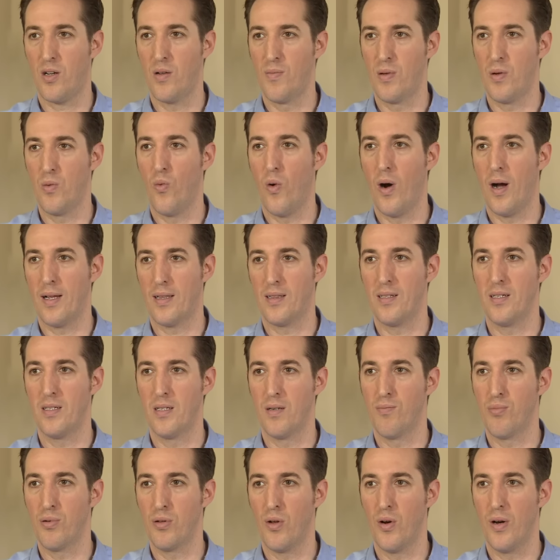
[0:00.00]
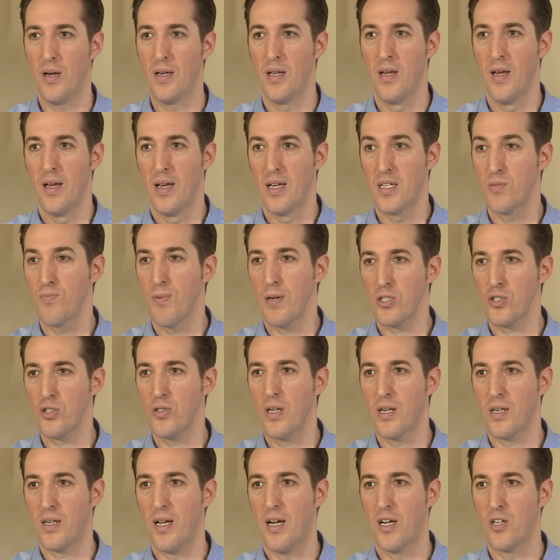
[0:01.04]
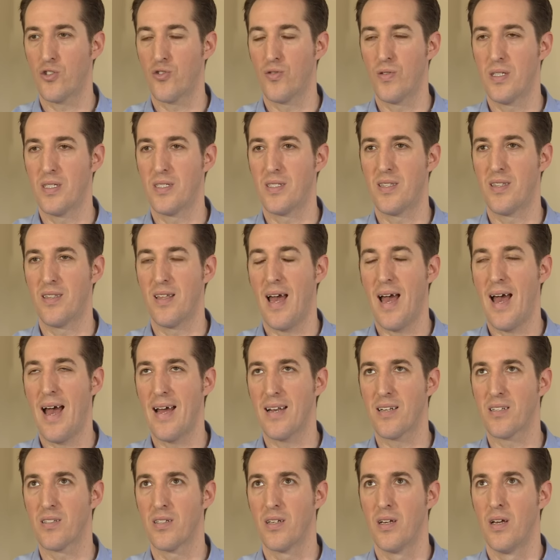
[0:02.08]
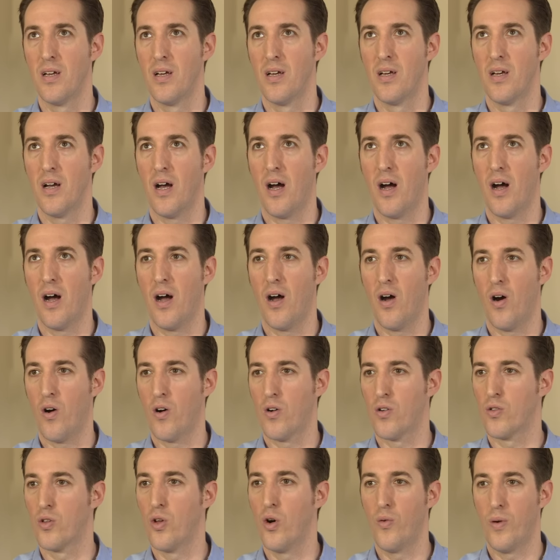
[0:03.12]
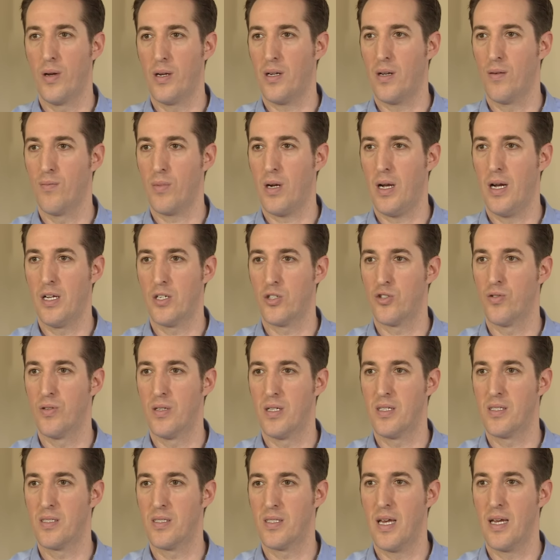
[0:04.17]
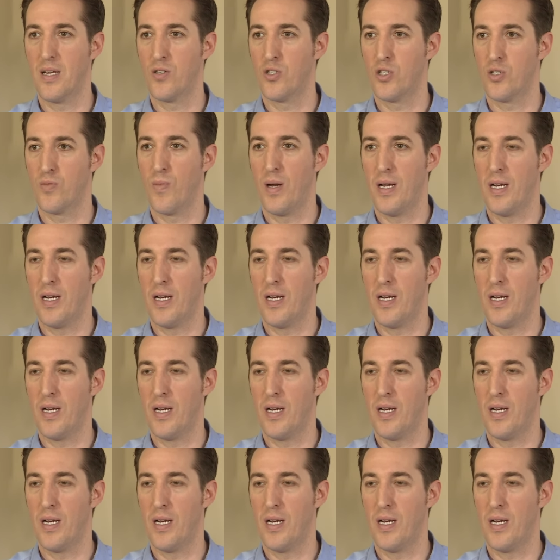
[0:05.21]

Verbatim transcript: could be widely deployed, especially in countries that uh, are low income countries that just